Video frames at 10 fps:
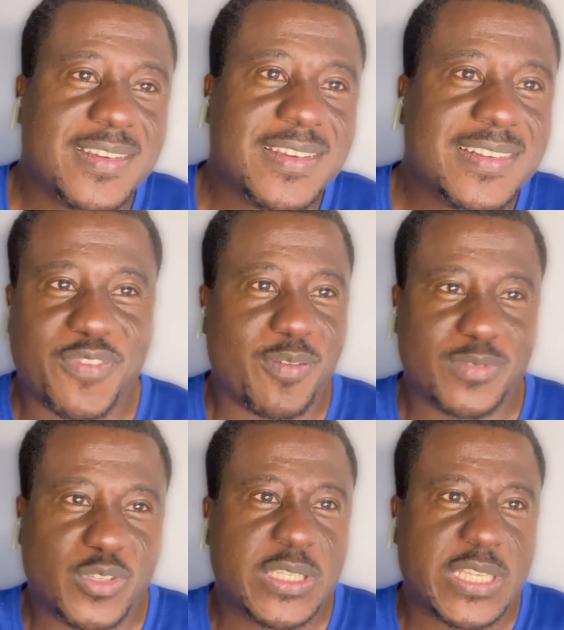it.
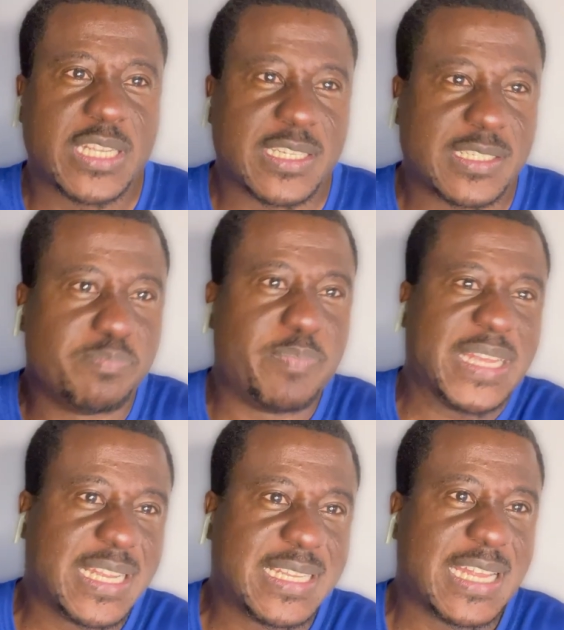Do you think it's
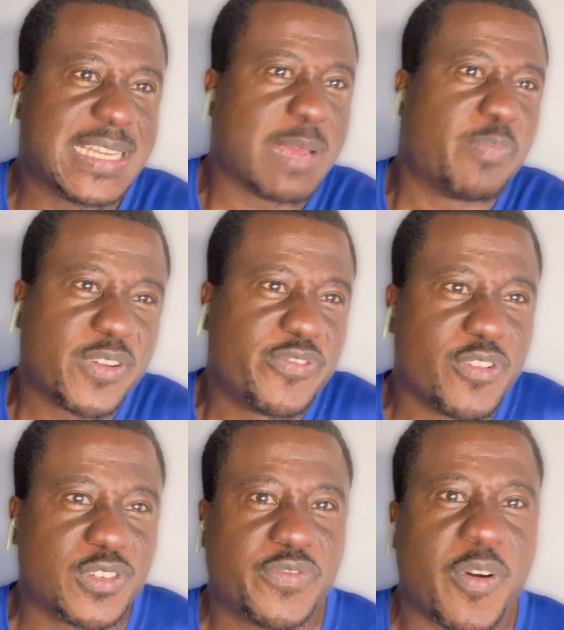better than the
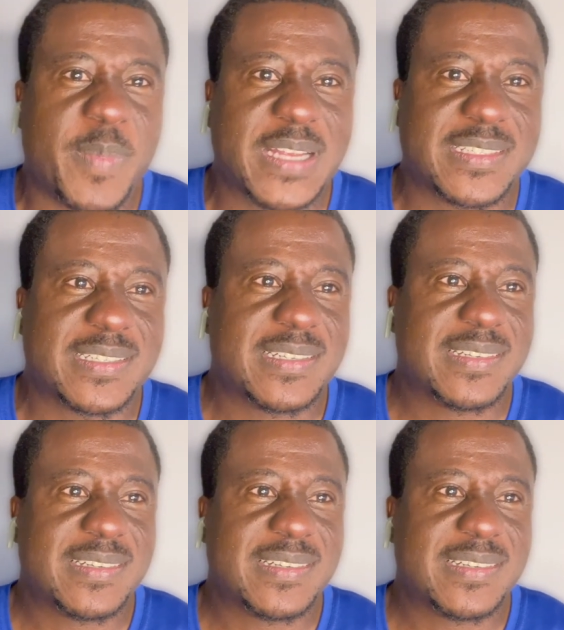previous format?